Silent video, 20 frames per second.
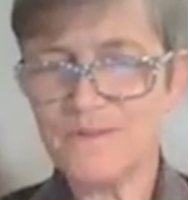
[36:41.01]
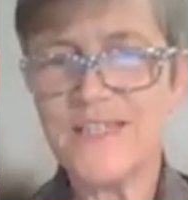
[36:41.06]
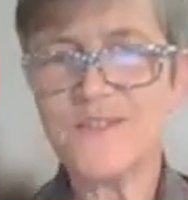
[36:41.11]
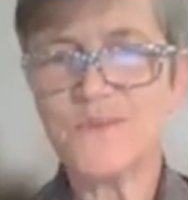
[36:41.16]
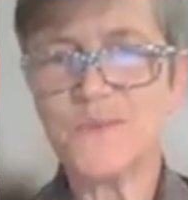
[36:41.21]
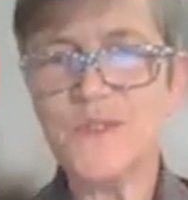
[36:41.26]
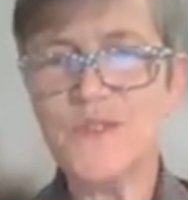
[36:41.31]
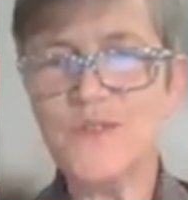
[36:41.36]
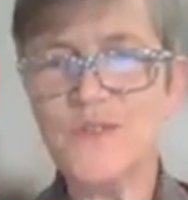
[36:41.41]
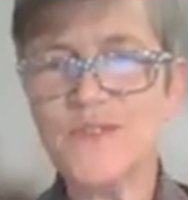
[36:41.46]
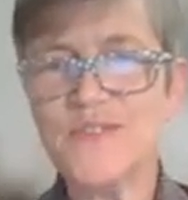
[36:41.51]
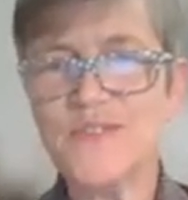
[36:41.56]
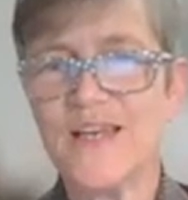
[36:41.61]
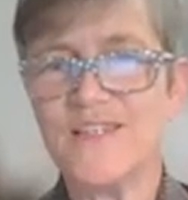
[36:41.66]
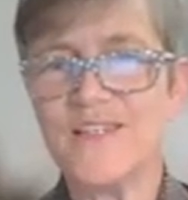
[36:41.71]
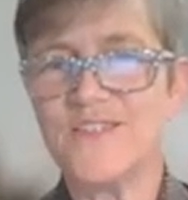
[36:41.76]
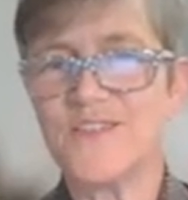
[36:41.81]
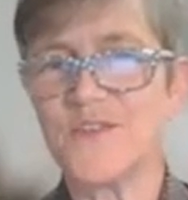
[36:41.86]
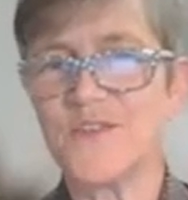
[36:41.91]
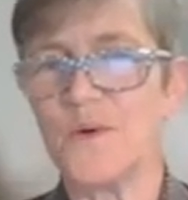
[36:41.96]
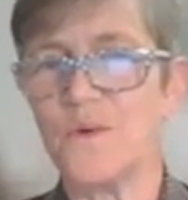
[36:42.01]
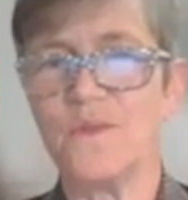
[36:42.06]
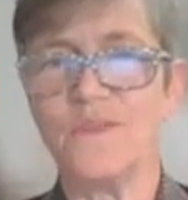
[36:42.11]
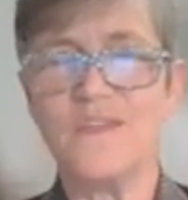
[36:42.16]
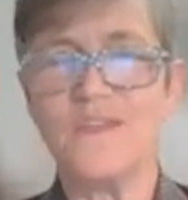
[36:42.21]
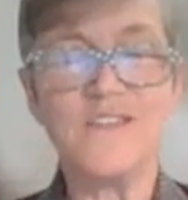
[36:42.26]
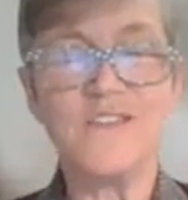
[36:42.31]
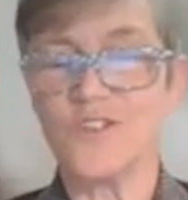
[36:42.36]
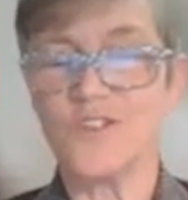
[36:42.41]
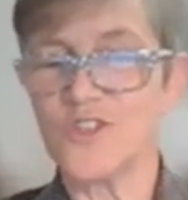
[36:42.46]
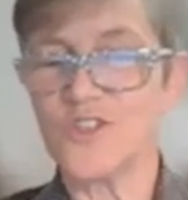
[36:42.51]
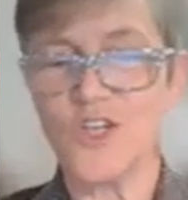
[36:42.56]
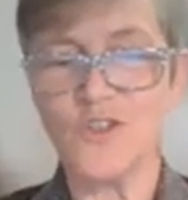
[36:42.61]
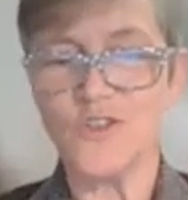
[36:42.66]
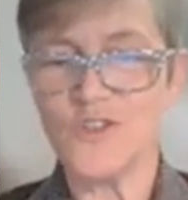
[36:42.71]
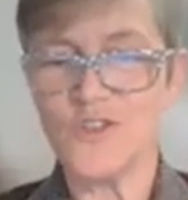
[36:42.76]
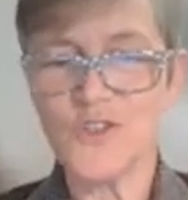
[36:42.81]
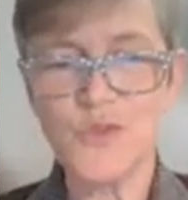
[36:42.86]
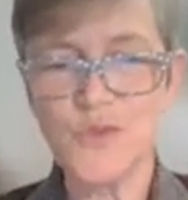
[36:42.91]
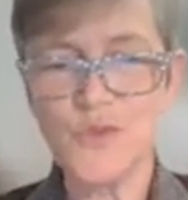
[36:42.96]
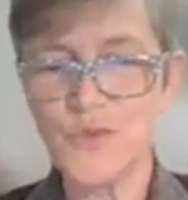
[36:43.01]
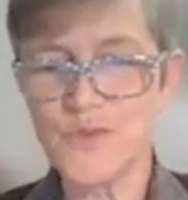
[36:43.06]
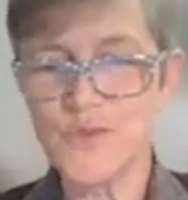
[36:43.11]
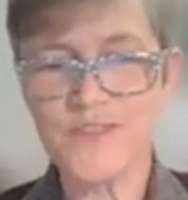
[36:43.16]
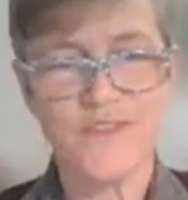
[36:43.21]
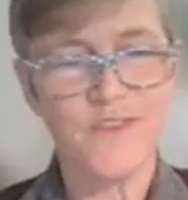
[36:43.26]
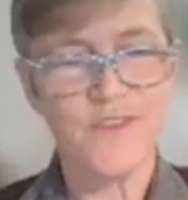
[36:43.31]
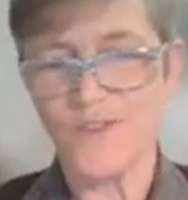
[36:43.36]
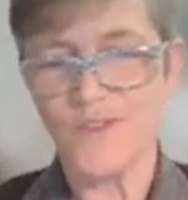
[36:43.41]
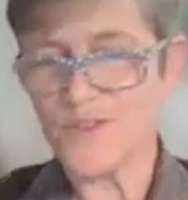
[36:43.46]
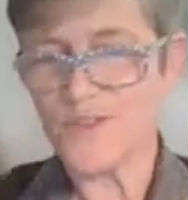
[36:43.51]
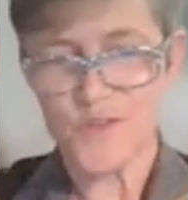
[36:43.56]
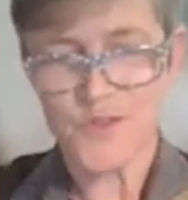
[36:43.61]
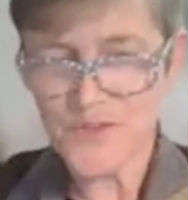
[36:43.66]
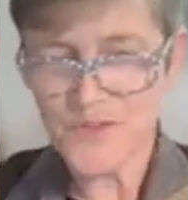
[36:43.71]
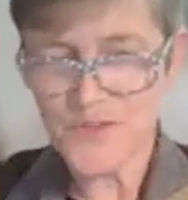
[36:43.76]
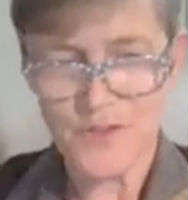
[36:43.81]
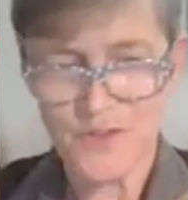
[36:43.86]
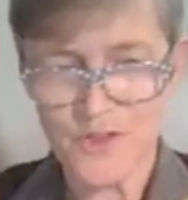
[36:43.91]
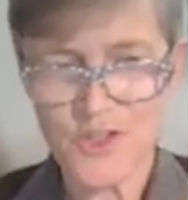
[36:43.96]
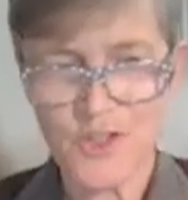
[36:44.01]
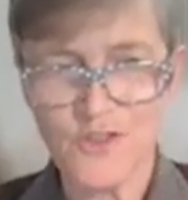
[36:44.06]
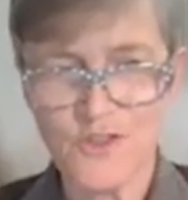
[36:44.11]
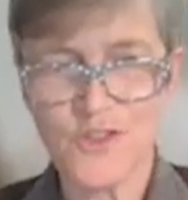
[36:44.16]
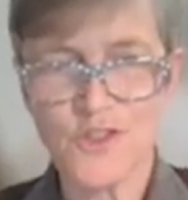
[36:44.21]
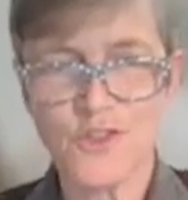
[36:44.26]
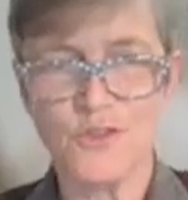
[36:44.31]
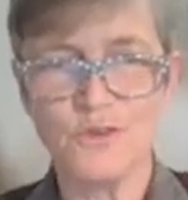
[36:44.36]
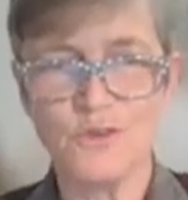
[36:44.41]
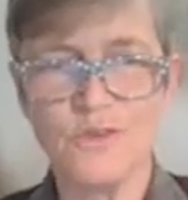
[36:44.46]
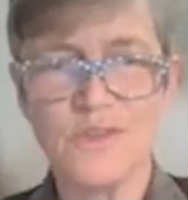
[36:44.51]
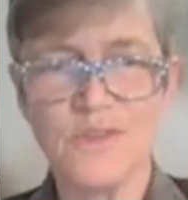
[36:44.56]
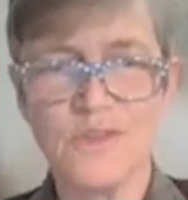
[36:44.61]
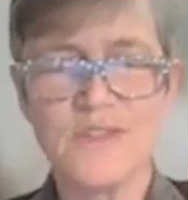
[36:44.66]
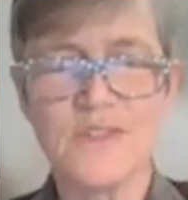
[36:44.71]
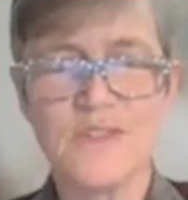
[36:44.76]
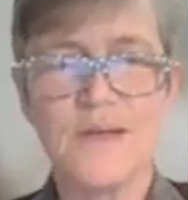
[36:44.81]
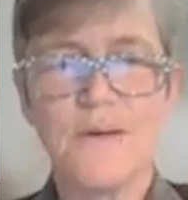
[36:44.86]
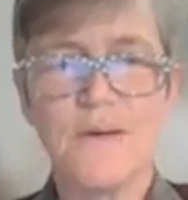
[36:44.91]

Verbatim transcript: that's when you say, so these are Joe's tools and those are also Joe's tools.